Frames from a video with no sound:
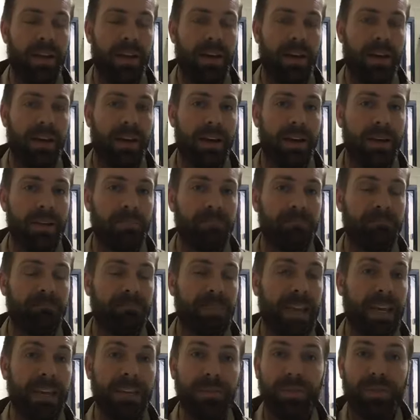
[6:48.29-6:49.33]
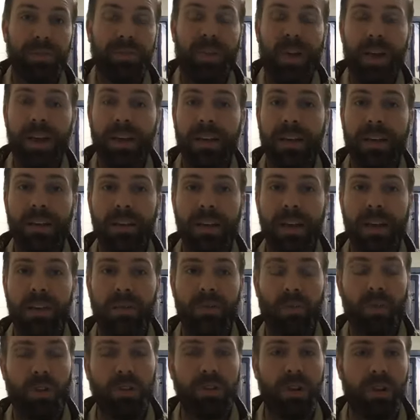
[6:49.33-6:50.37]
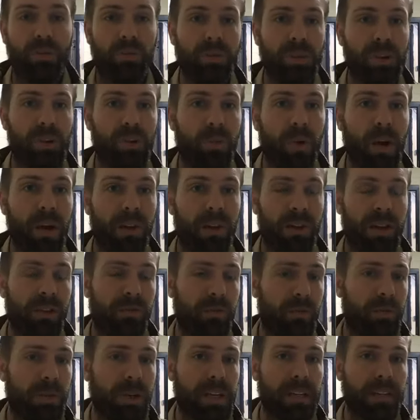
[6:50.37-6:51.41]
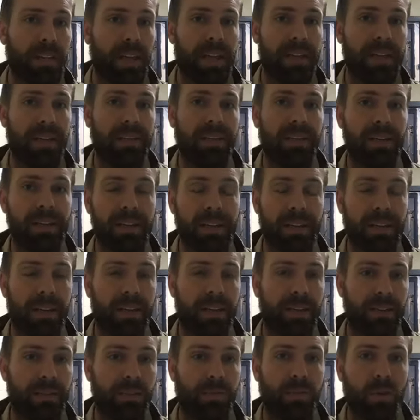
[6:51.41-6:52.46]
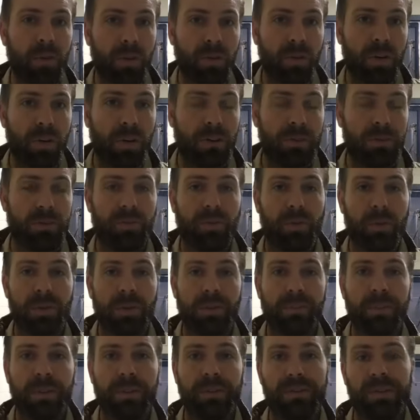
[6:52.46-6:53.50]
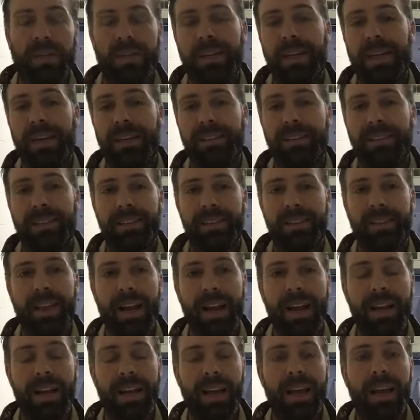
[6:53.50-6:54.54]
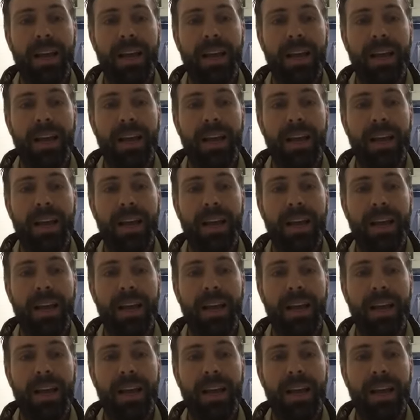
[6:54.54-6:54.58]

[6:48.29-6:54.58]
Um, and it was fine. It, and it worked out really well. Everybody liked the uh, the phone calls, the voicemails, the texts, this and that.